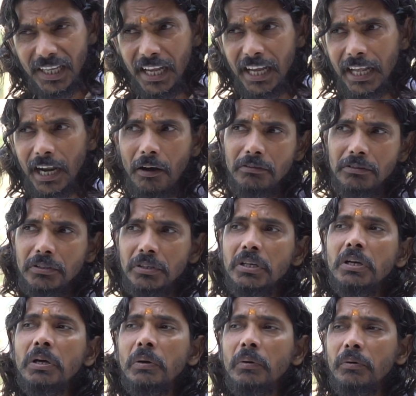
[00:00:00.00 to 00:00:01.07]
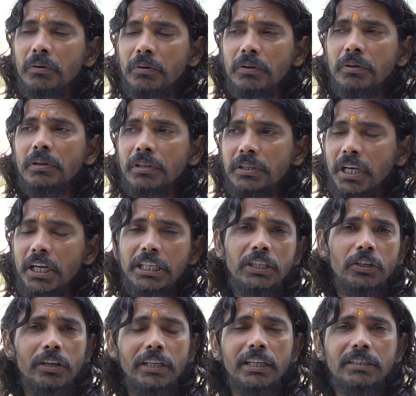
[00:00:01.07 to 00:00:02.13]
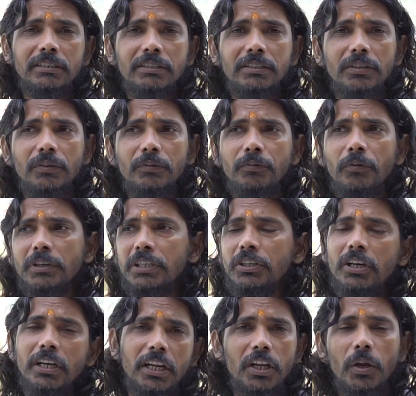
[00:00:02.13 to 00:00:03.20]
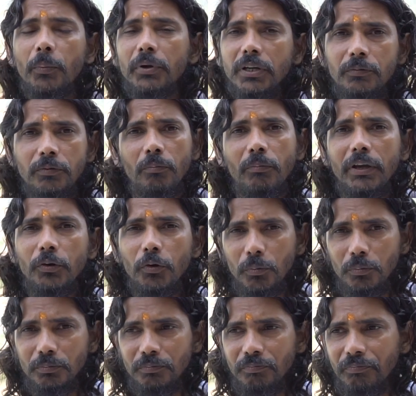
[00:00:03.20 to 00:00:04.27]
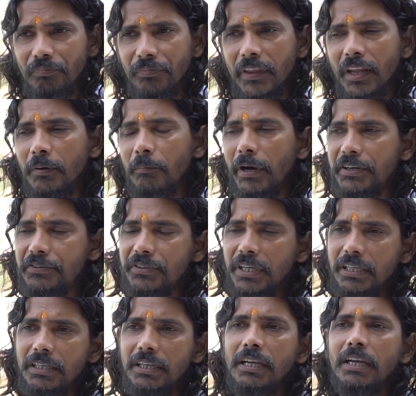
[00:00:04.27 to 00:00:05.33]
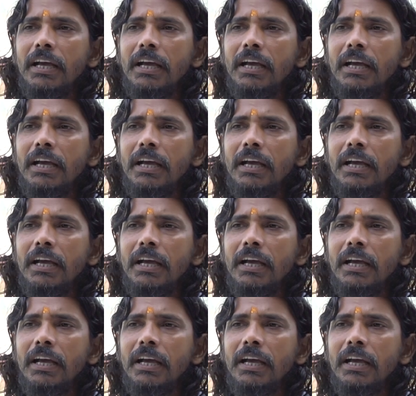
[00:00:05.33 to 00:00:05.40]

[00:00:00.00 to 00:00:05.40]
around 1400 kilometers from my home by train.